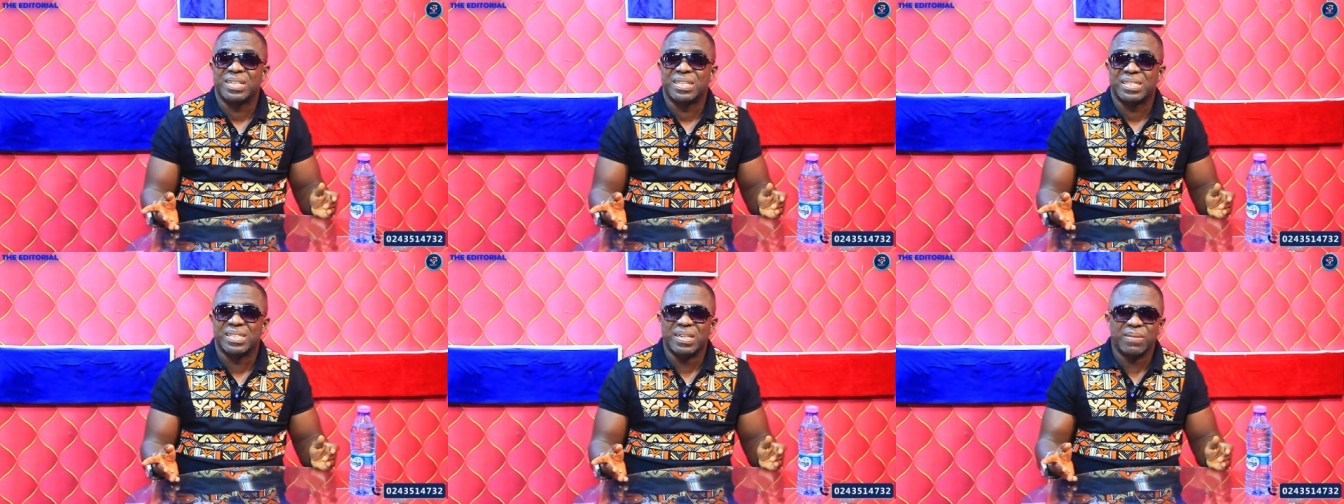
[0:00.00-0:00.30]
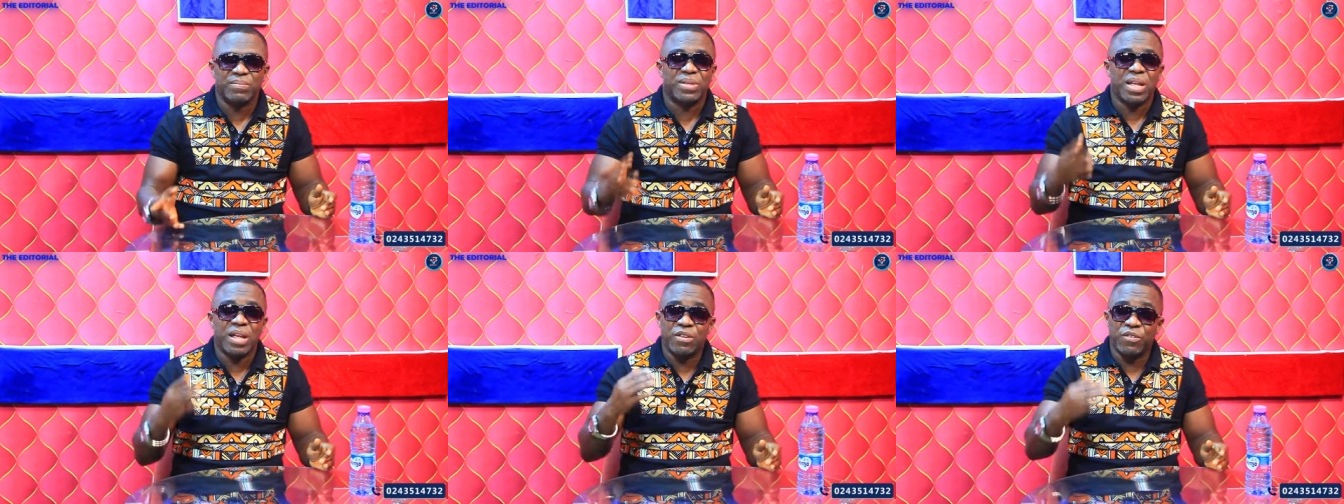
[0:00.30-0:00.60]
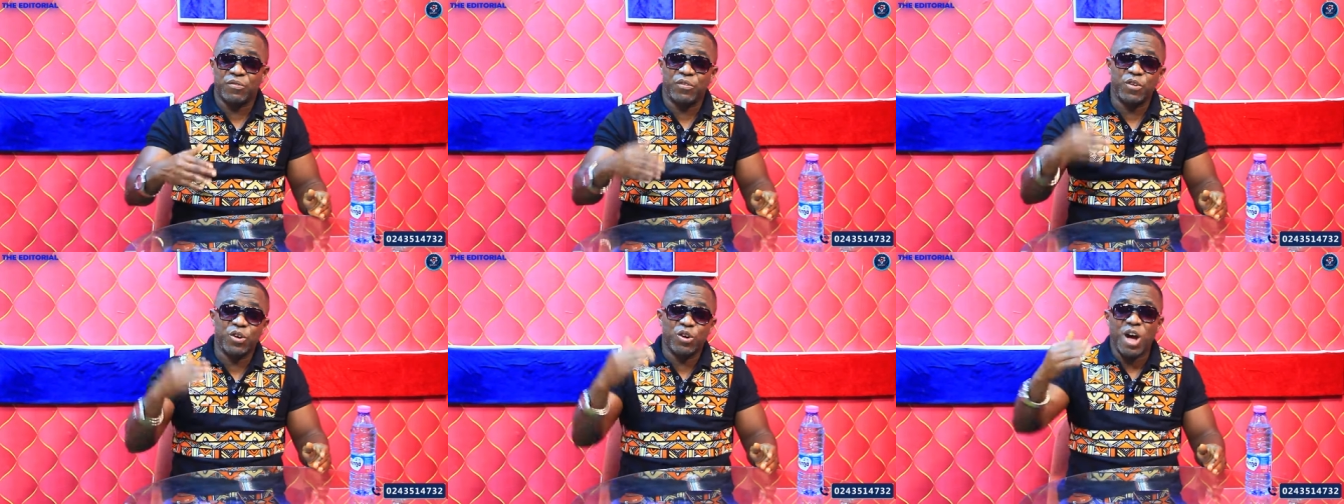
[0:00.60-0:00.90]
Sometimes
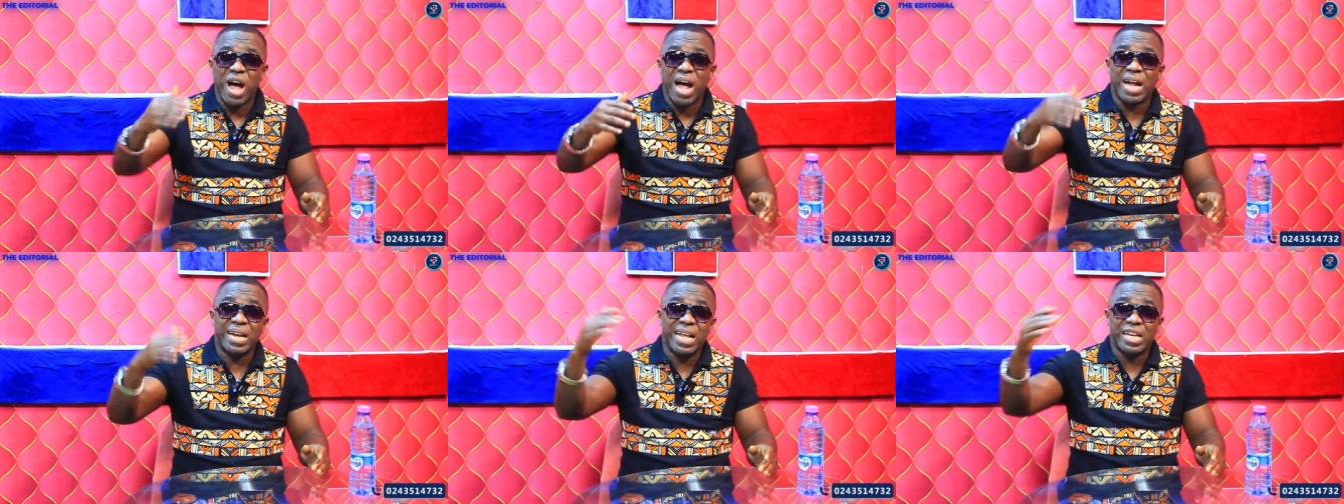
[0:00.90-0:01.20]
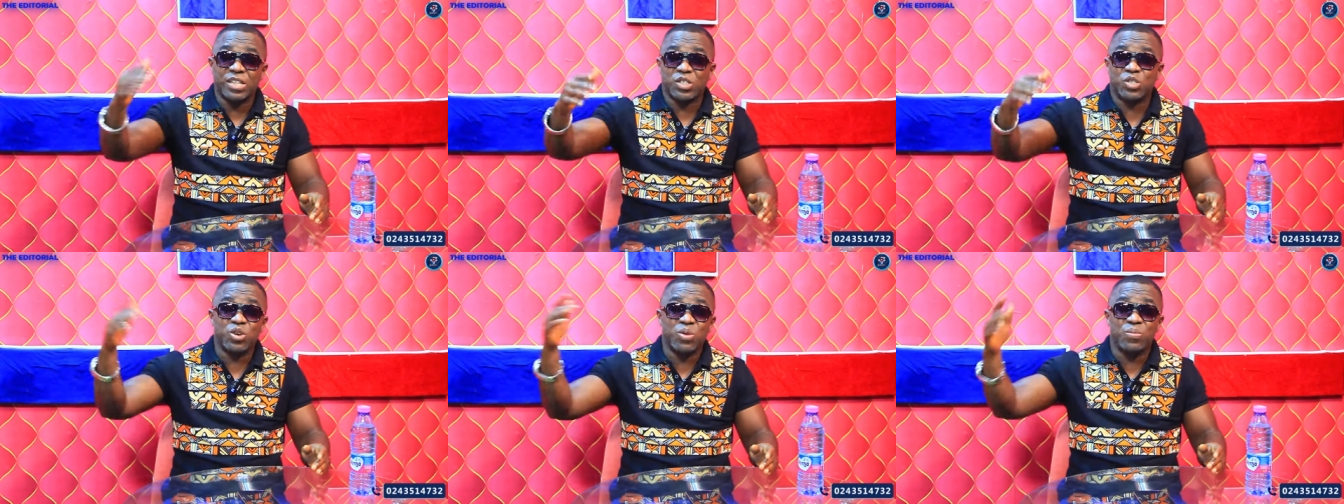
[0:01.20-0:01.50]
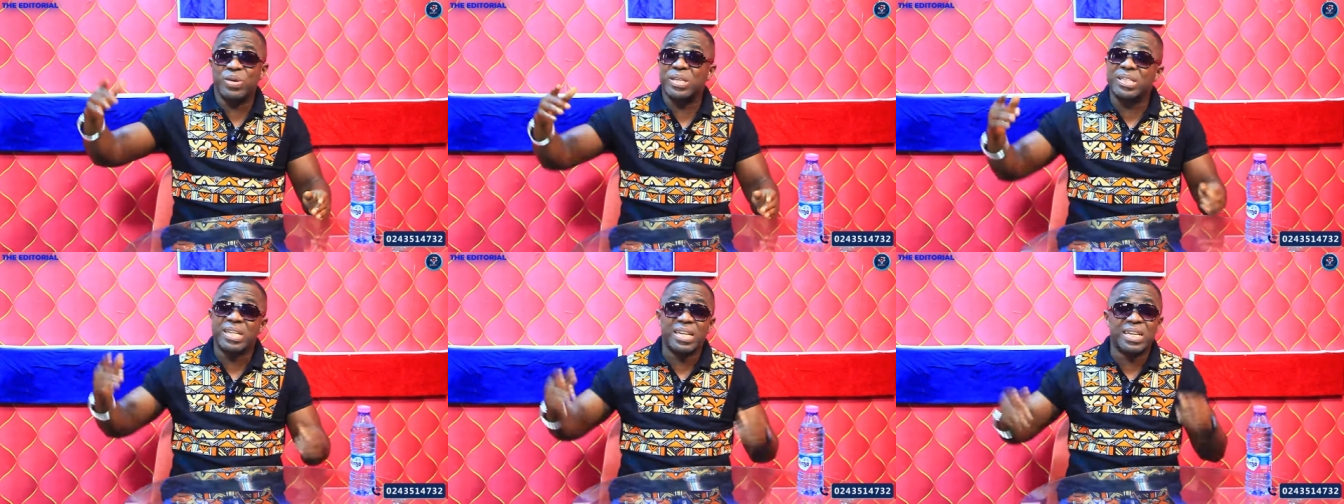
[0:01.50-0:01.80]
you follow other
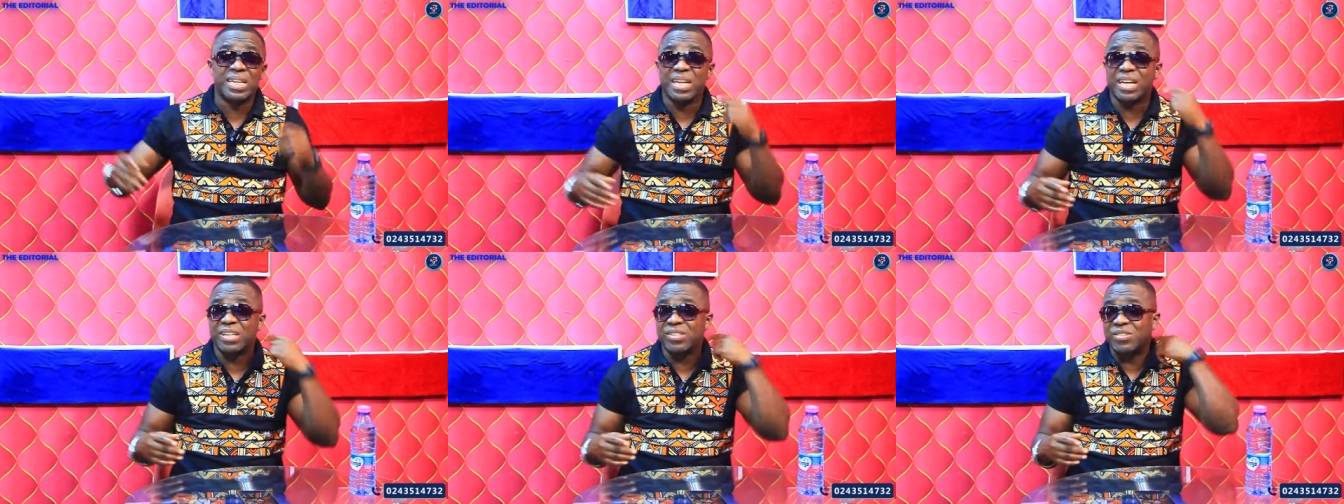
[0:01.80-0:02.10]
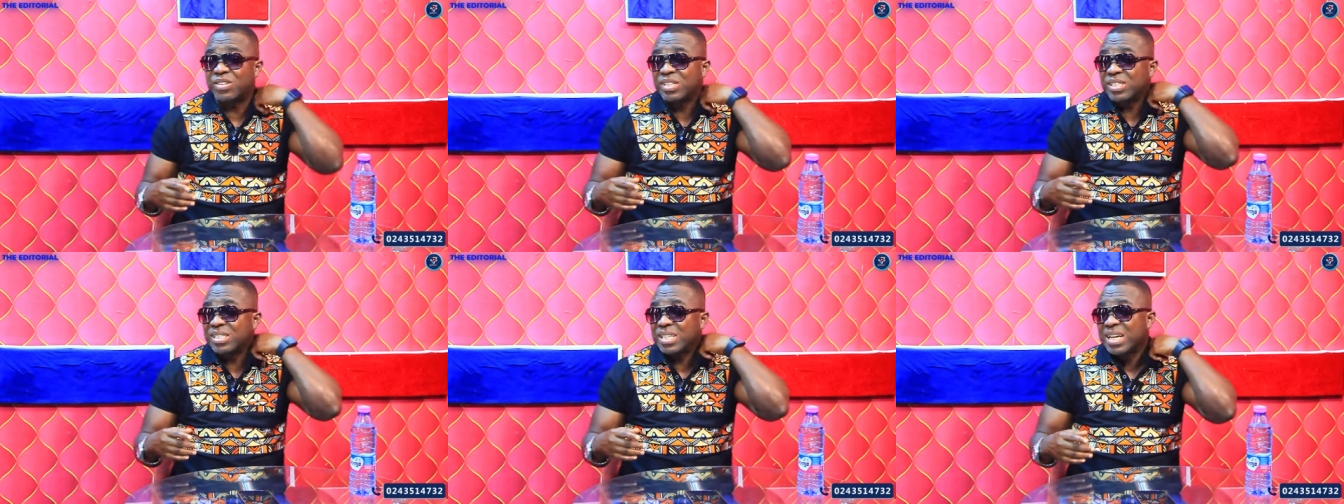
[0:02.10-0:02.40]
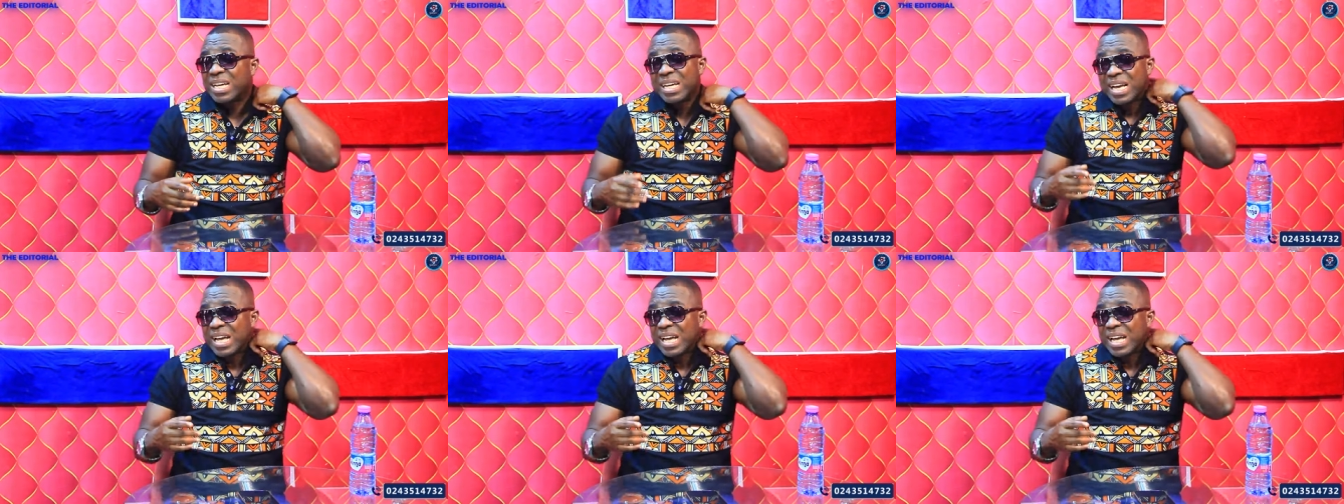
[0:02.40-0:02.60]
showbiz industries,